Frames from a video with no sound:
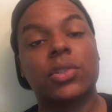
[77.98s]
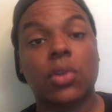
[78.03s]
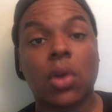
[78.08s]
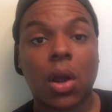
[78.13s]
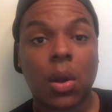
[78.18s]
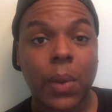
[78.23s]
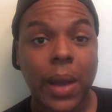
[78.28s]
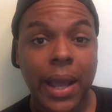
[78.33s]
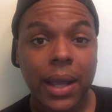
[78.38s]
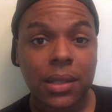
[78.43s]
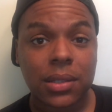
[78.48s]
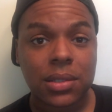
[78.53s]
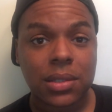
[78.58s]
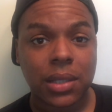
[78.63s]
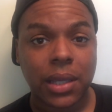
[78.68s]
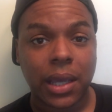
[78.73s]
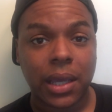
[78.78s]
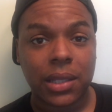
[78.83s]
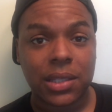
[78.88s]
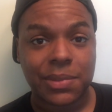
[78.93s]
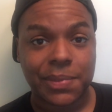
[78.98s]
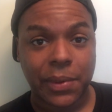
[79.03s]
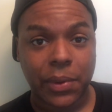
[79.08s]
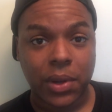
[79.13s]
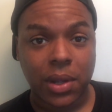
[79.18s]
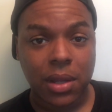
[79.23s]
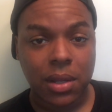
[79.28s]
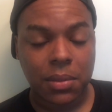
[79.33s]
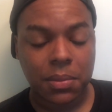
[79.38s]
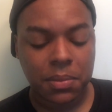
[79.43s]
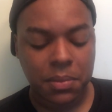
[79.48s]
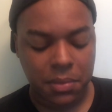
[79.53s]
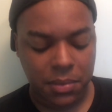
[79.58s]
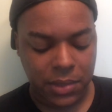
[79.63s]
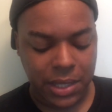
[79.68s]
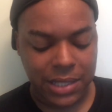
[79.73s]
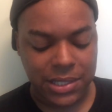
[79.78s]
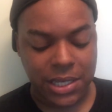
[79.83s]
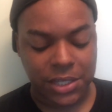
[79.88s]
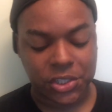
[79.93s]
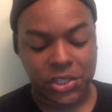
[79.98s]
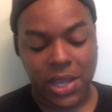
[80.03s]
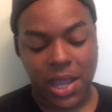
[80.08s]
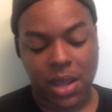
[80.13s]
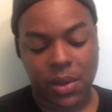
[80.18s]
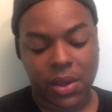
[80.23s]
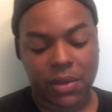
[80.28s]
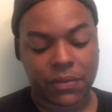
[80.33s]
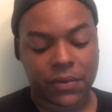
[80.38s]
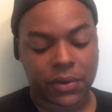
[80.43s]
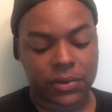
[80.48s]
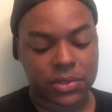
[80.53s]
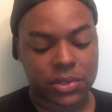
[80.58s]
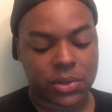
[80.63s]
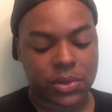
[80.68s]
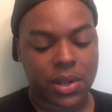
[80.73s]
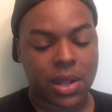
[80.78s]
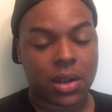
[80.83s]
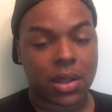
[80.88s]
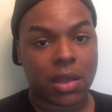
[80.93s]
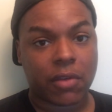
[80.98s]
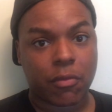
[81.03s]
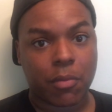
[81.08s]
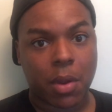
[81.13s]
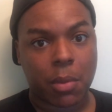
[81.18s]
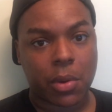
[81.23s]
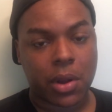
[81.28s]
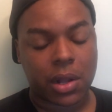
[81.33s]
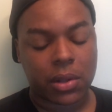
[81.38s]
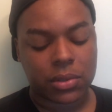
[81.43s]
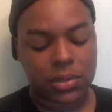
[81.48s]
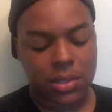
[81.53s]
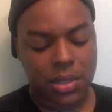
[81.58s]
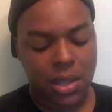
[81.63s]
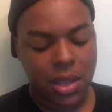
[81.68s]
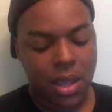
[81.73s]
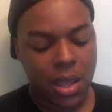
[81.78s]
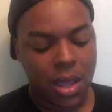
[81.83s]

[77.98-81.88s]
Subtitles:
Scar Wax and Spirit Gum. That's actually how I first learned how to cover my brows.